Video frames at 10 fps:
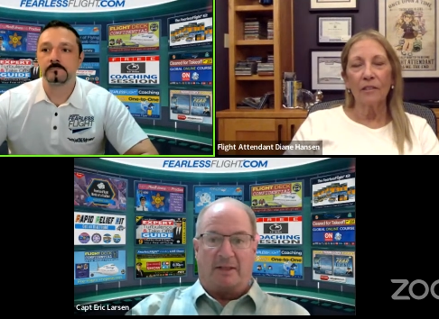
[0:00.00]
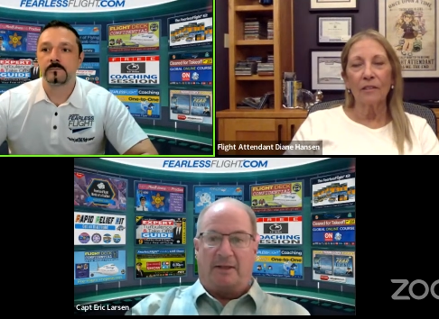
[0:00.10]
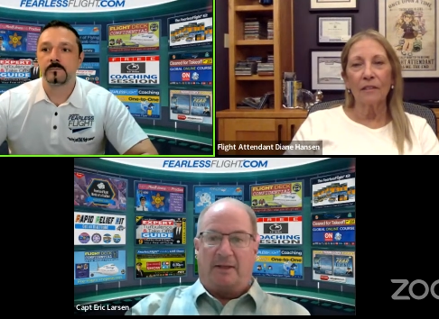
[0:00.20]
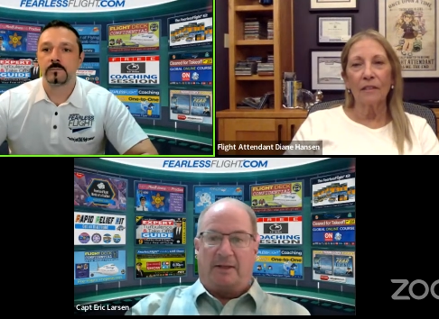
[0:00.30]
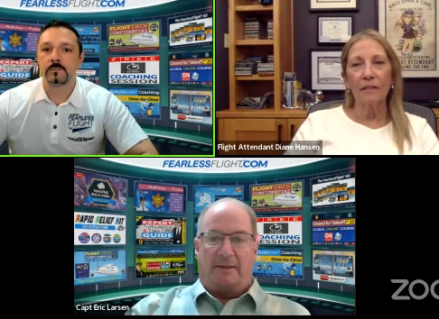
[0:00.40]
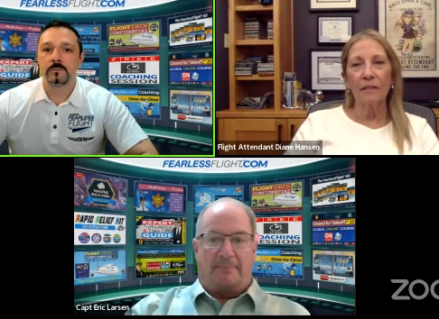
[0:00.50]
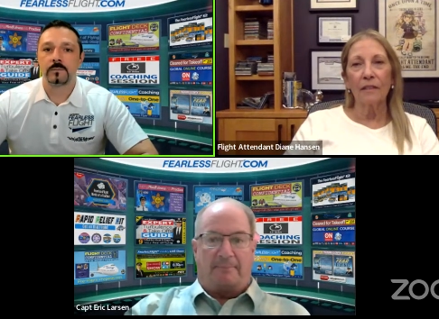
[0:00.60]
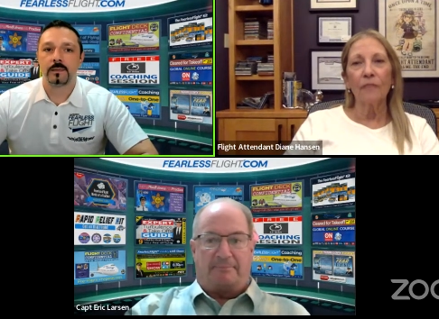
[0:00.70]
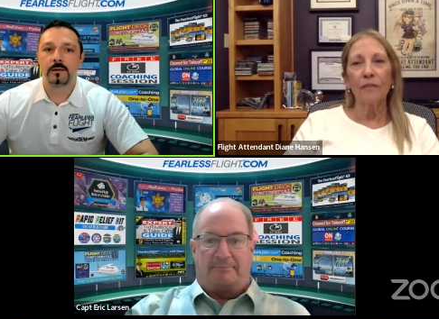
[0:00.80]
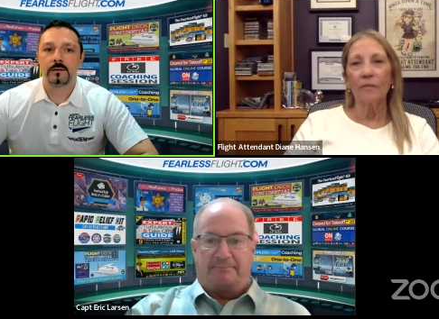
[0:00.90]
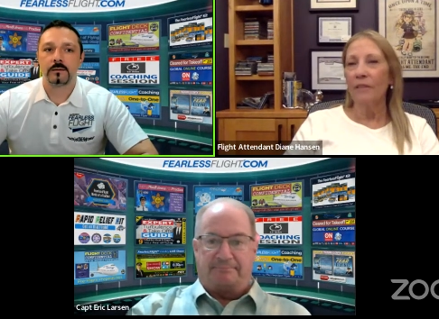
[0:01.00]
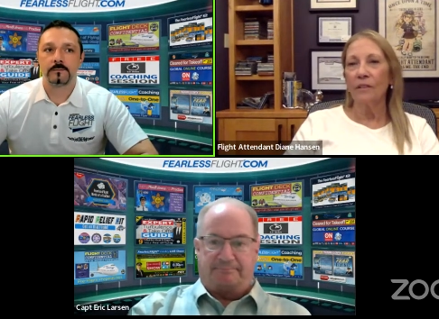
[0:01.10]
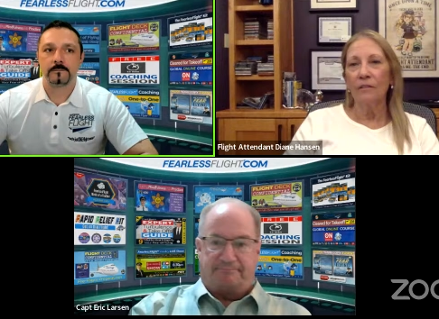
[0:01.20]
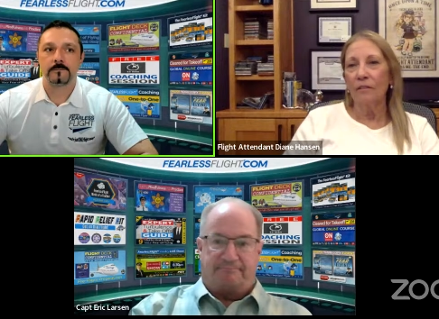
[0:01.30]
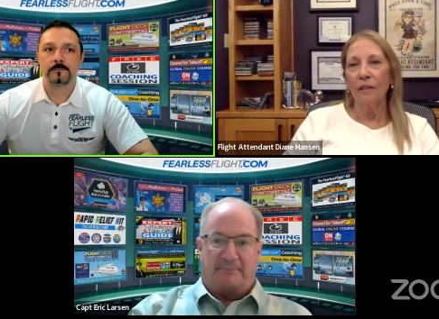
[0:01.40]
Speaker 1: as a cell phone,
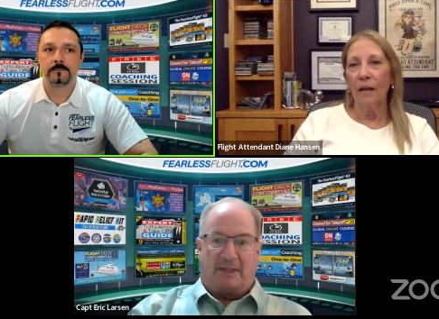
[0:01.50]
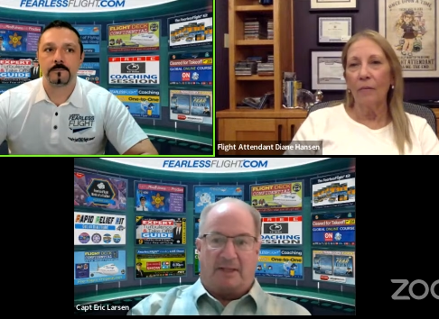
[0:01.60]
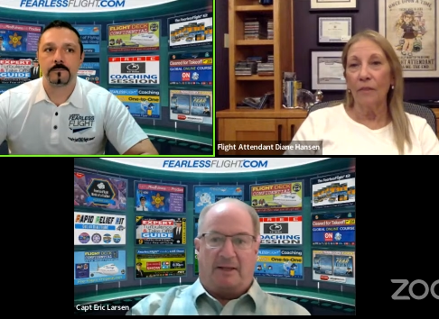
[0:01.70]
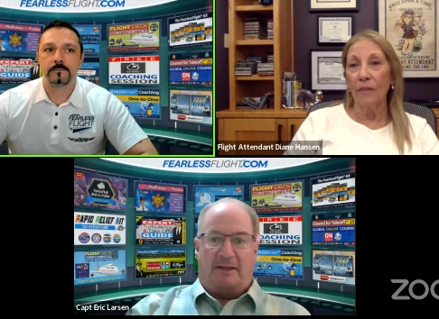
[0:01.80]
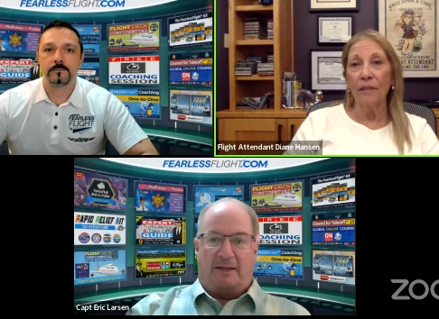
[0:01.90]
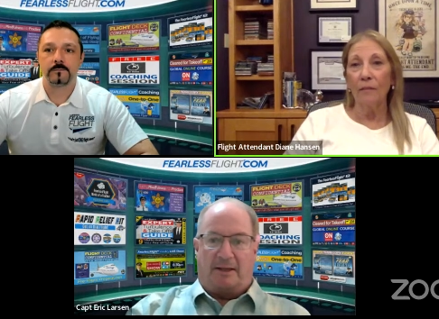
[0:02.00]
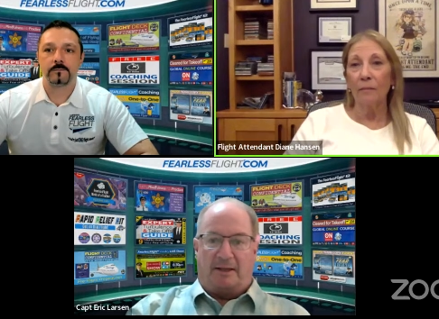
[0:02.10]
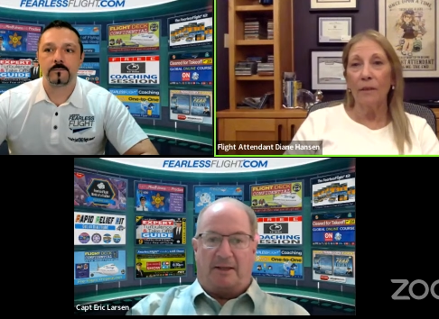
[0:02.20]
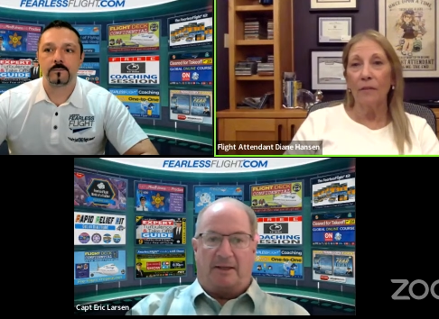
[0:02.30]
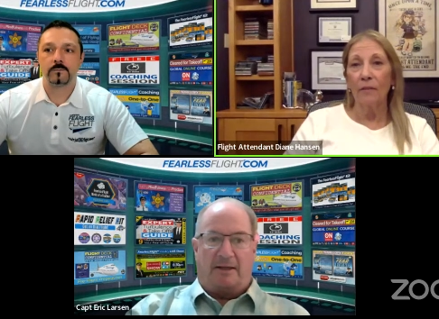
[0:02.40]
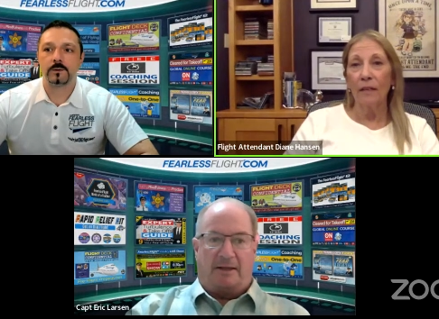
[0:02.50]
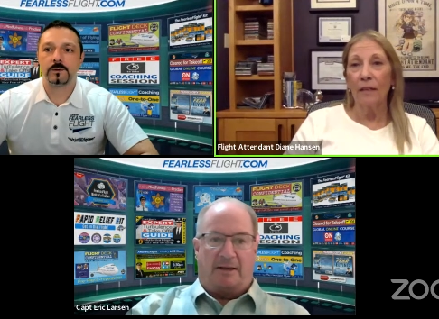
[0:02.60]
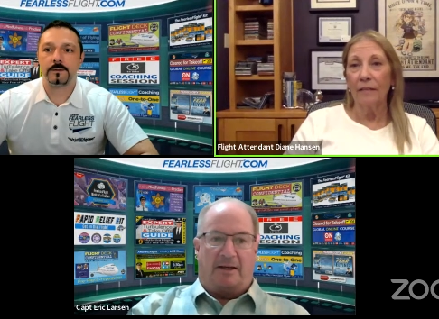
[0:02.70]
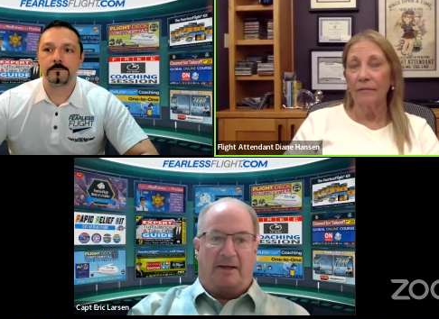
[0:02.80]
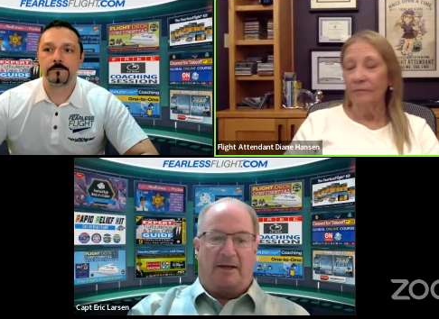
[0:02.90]
then I would think it'd be
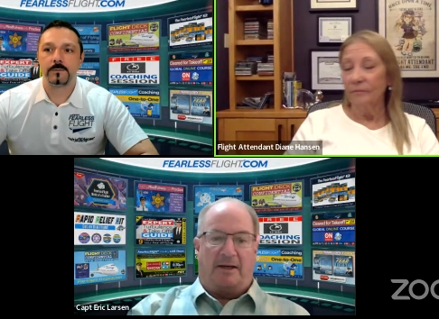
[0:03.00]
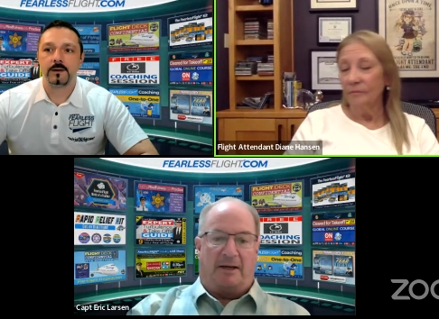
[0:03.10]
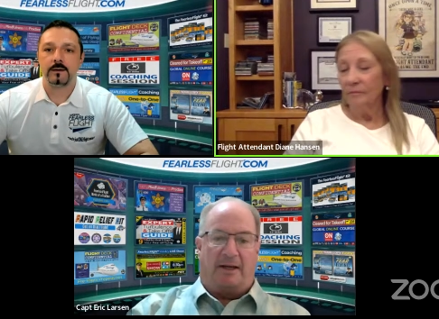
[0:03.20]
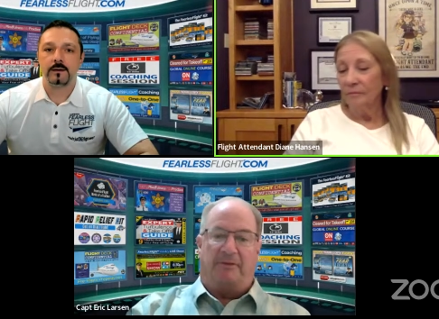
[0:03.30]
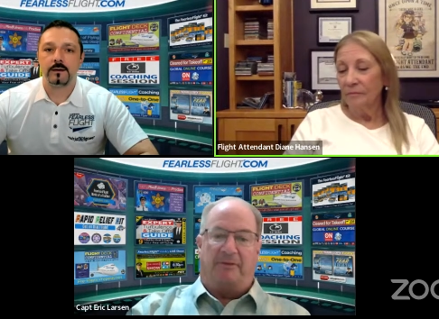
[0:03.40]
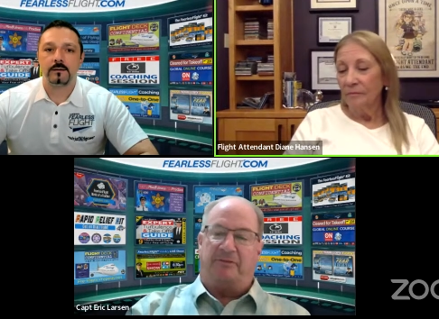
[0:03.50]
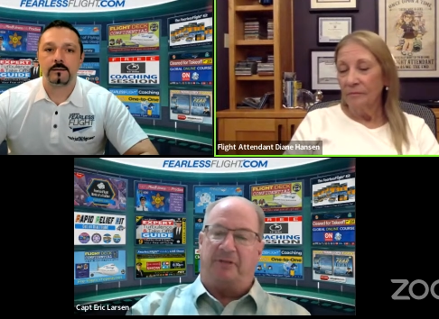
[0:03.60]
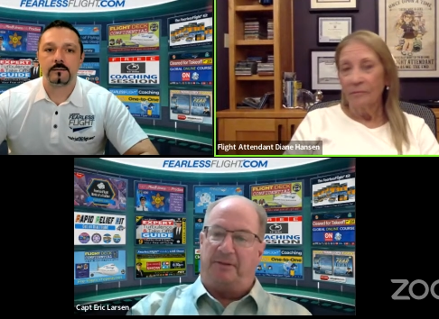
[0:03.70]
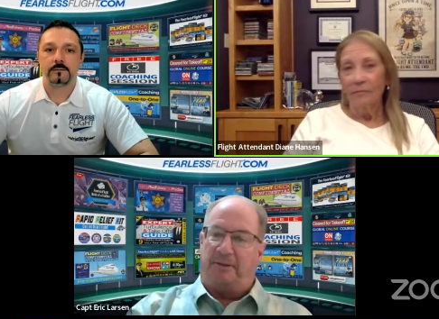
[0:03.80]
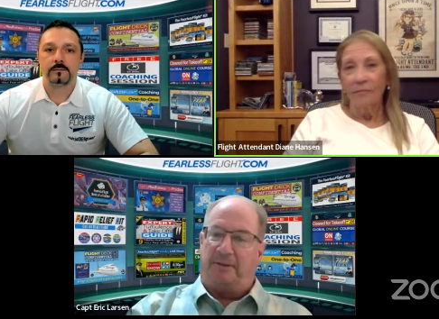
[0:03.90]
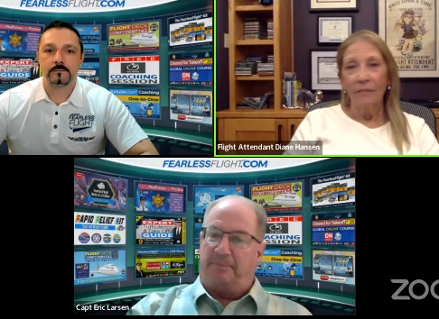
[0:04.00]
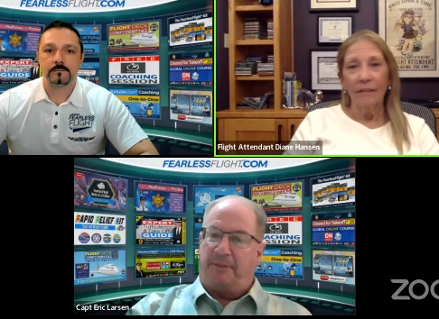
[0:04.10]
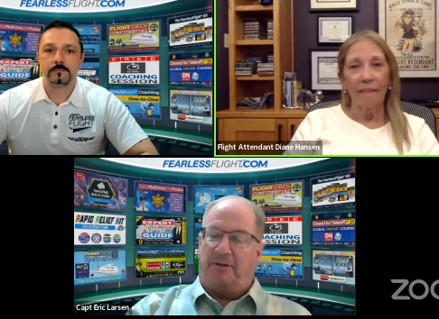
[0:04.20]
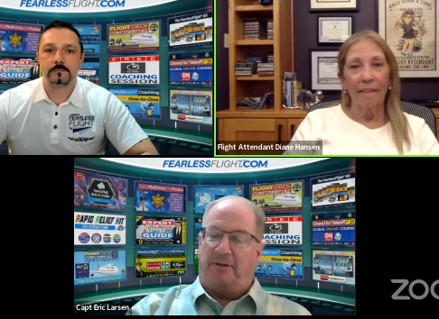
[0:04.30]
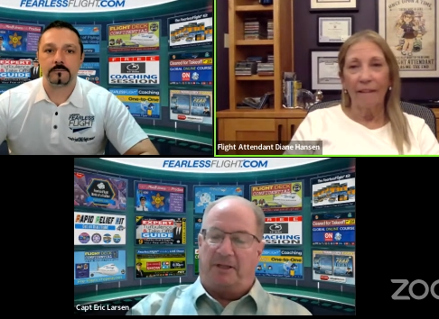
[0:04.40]
okay.
Speaker 2: I haven't seen the
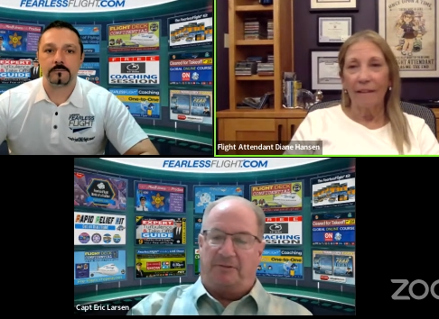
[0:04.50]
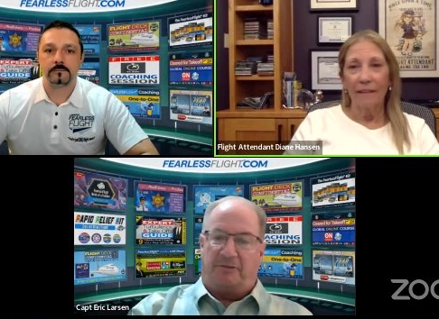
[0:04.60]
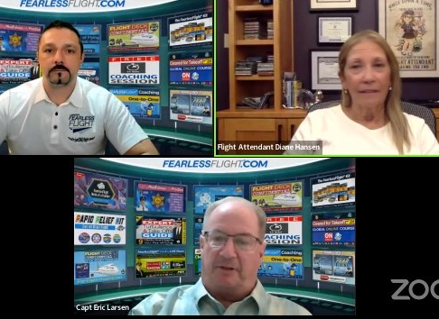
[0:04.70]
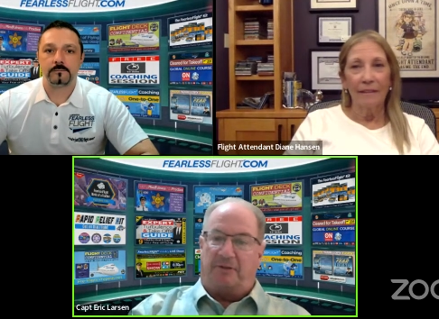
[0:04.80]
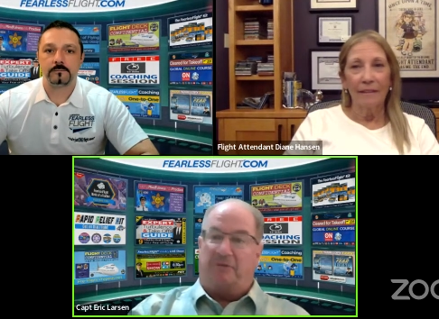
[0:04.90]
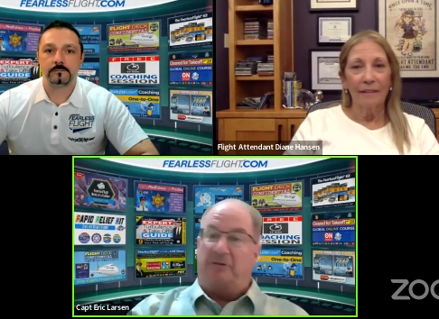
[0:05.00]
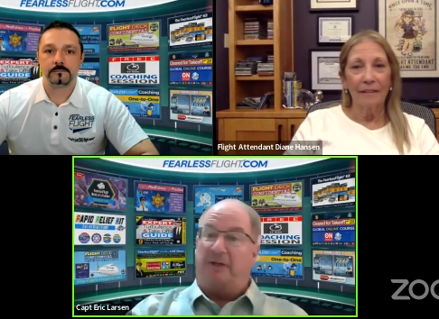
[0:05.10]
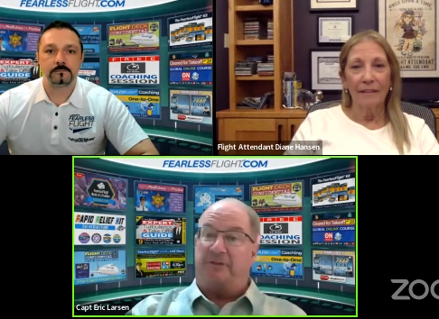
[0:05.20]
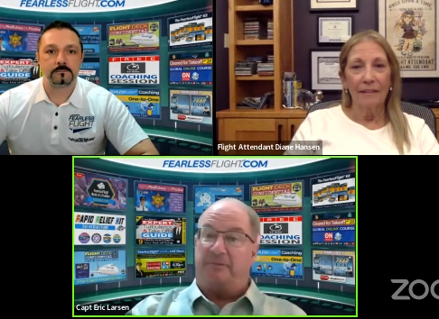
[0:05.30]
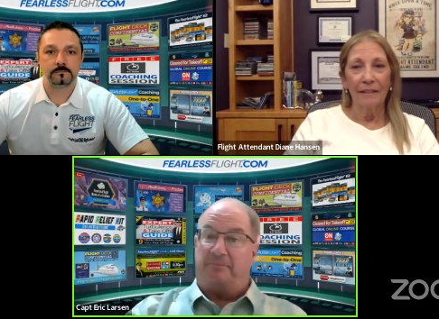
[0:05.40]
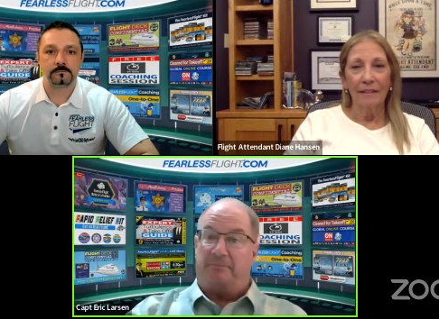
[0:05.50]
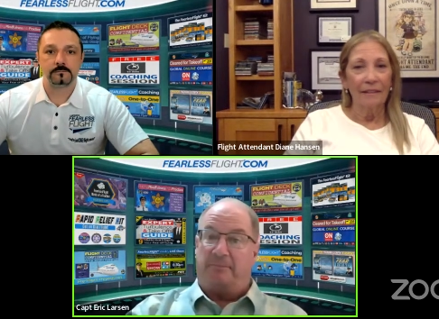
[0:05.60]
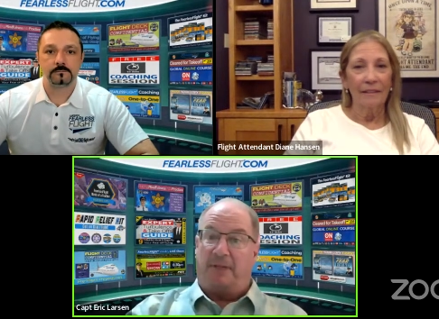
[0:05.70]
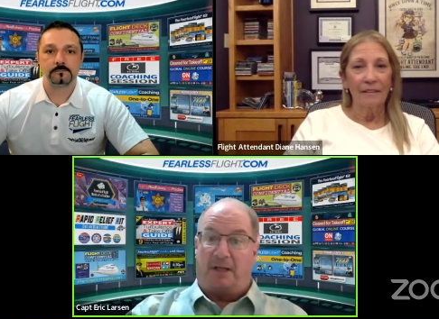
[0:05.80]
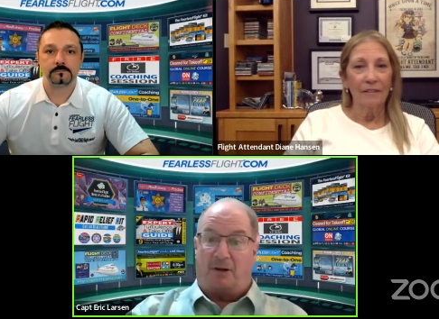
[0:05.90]
airlines address it
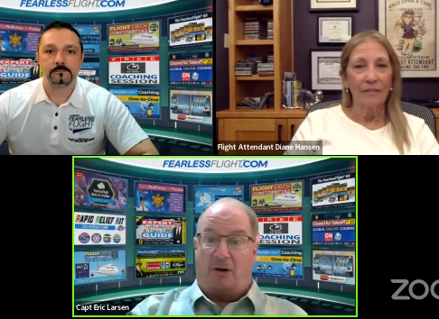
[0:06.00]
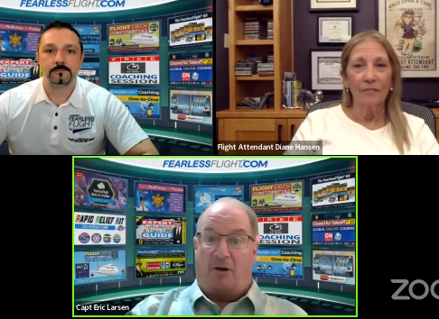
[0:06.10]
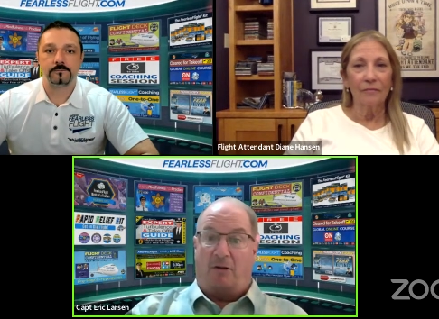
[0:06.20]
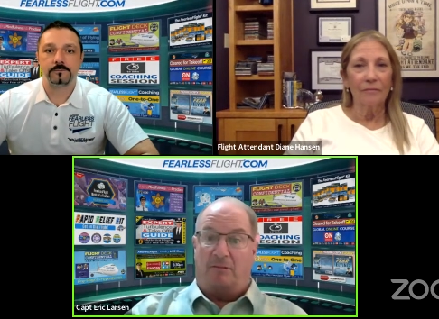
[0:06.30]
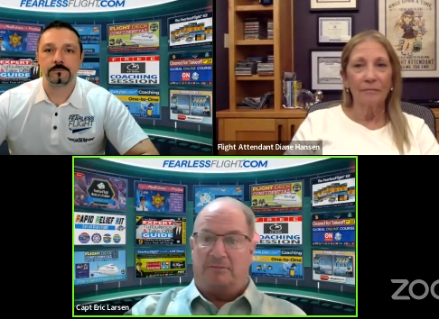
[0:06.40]
at all